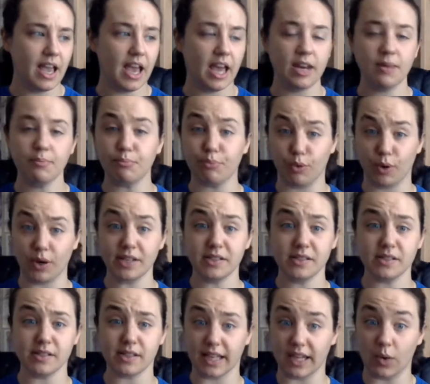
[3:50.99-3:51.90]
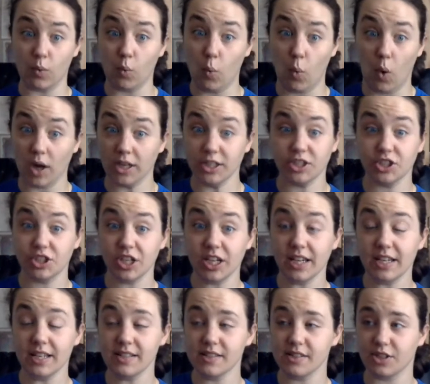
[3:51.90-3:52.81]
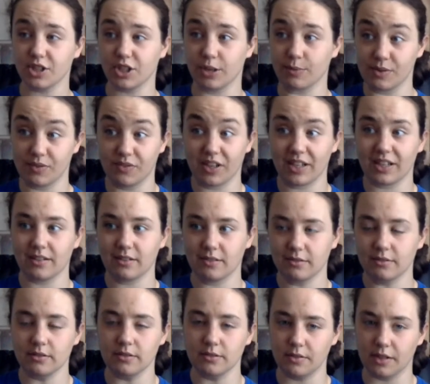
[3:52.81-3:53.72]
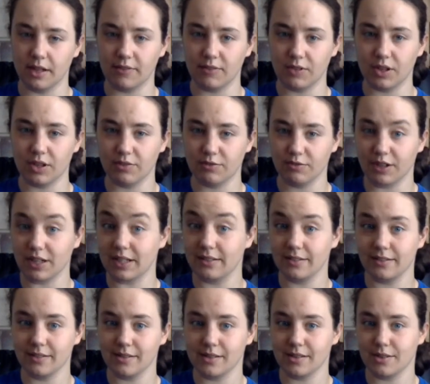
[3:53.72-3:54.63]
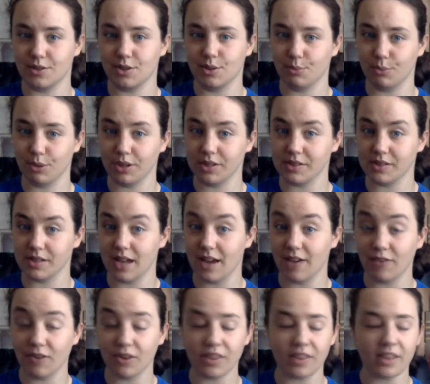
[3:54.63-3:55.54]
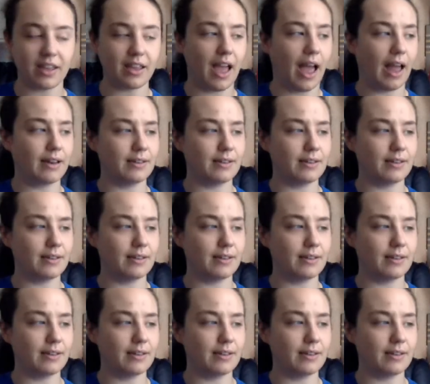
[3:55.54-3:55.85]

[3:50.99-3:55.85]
and embraces like what she is in terms of like her level of violence that she brings to everything.